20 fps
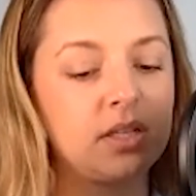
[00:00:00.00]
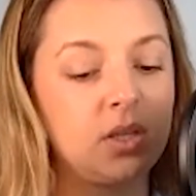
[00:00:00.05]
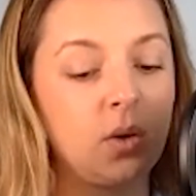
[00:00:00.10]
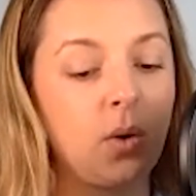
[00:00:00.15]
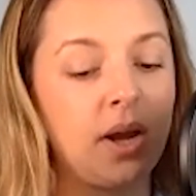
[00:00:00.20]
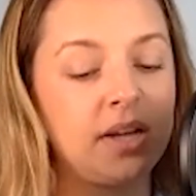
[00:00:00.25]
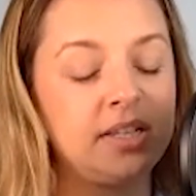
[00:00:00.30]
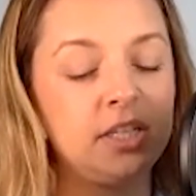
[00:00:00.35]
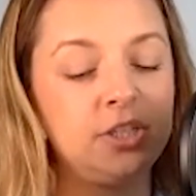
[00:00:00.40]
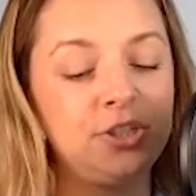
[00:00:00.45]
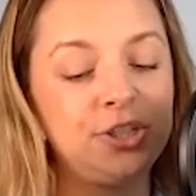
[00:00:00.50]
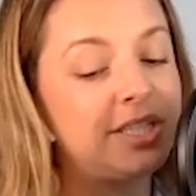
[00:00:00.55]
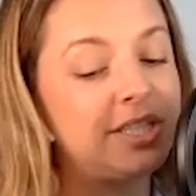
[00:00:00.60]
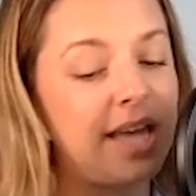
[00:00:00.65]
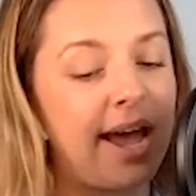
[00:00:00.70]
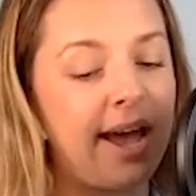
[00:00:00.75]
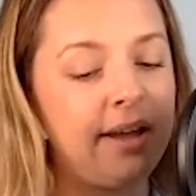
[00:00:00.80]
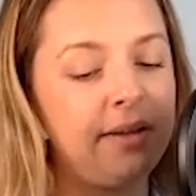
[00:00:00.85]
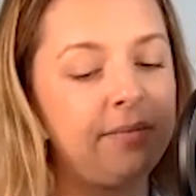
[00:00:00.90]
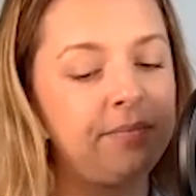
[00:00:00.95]
So I did
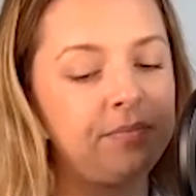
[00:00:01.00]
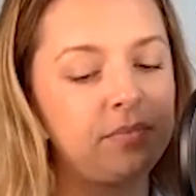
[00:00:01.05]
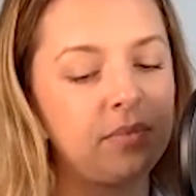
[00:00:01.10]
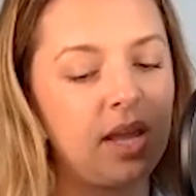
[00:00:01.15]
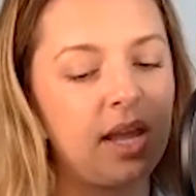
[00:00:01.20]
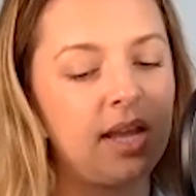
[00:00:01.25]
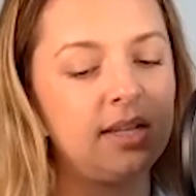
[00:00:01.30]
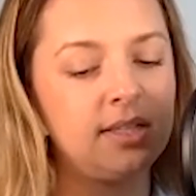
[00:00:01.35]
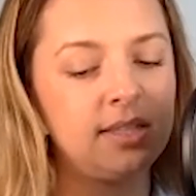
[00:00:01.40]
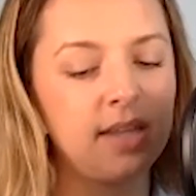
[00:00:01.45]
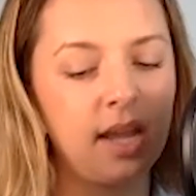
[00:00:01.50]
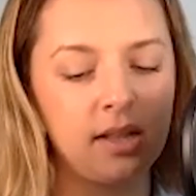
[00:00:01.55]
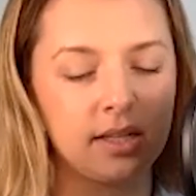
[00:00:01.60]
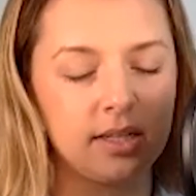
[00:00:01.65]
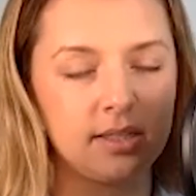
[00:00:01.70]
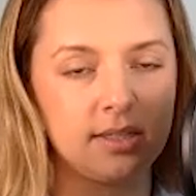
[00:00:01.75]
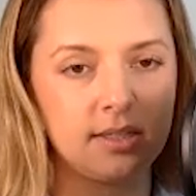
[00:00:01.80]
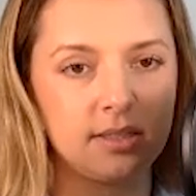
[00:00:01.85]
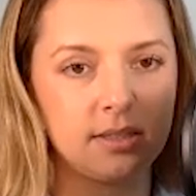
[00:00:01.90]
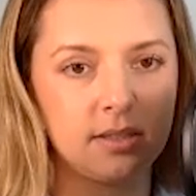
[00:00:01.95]
just that, and
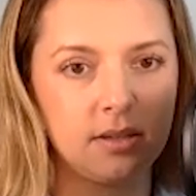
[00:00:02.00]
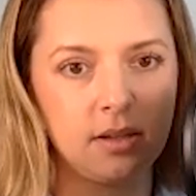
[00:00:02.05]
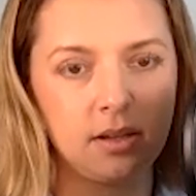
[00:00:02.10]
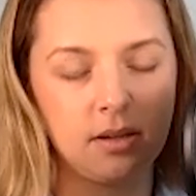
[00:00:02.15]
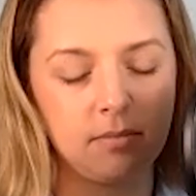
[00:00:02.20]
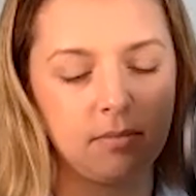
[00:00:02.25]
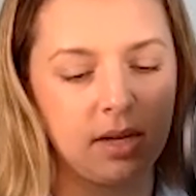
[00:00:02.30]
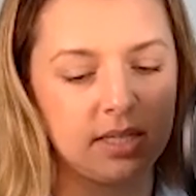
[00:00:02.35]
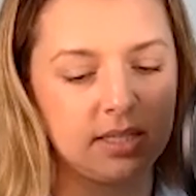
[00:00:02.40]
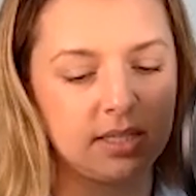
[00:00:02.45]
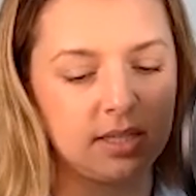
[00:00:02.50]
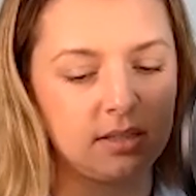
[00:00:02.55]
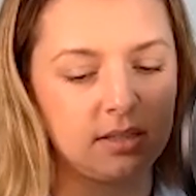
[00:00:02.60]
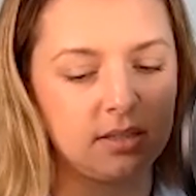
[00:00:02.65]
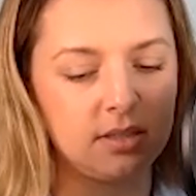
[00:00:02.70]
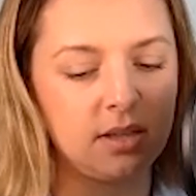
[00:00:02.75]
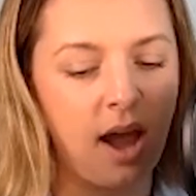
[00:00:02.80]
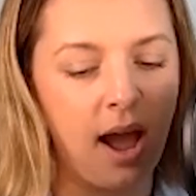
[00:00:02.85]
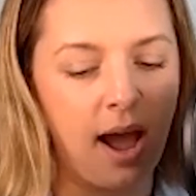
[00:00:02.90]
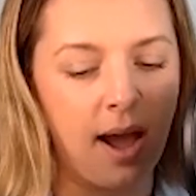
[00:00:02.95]
silence. My
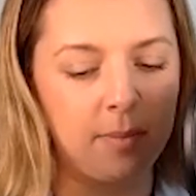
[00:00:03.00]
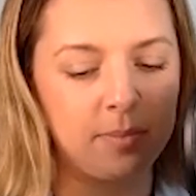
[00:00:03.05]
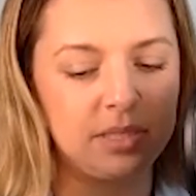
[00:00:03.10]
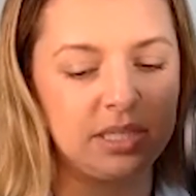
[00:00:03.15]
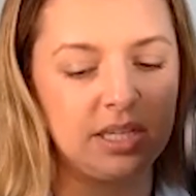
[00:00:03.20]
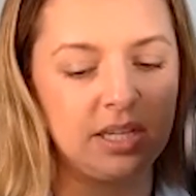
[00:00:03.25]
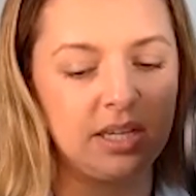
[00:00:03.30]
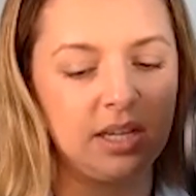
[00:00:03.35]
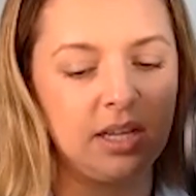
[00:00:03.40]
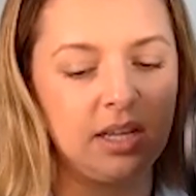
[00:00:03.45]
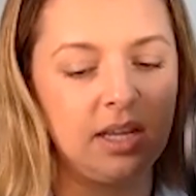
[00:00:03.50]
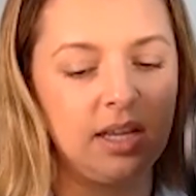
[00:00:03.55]
son stopped.